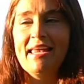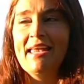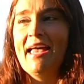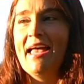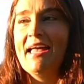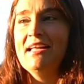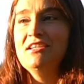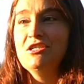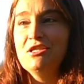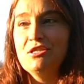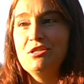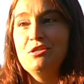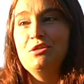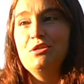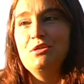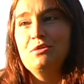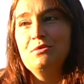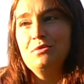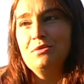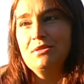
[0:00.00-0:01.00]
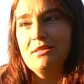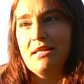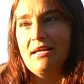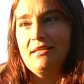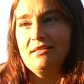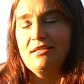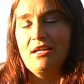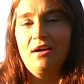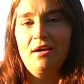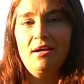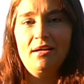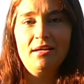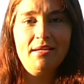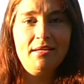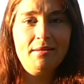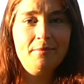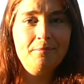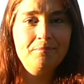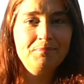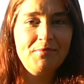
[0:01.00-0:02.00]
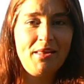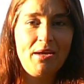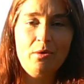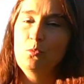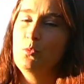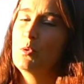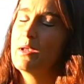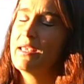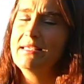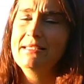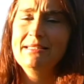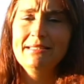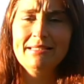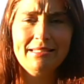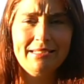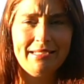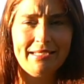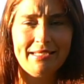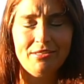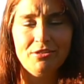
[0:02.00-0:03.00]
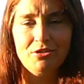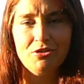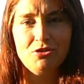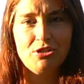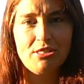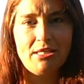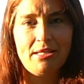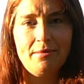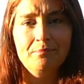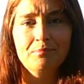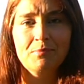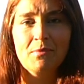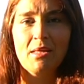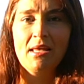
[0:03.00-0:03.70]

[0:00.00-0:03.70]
and just use that time, that wasted energy,